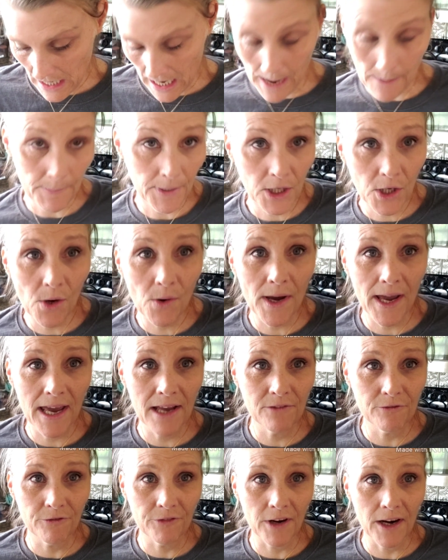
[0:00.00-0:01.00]
gonna go
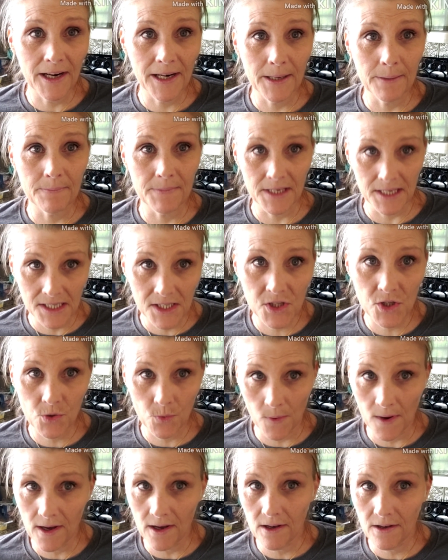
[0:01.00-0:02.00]
ahead and fry up these
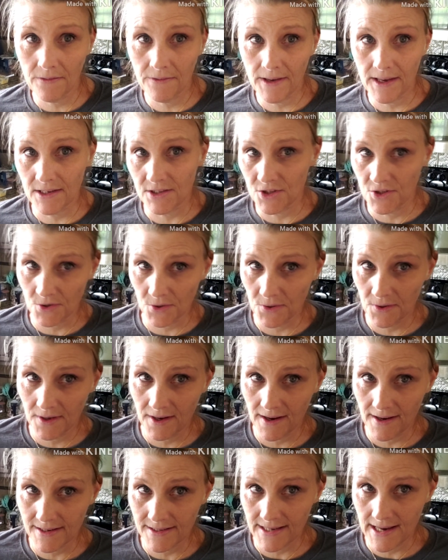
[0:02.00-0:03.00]
12 and show you
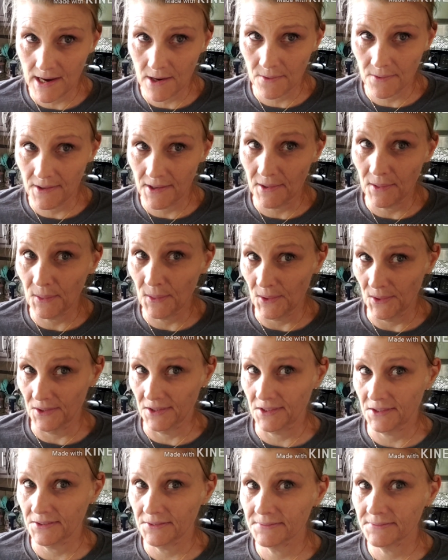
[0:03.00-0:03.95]
guys how they look.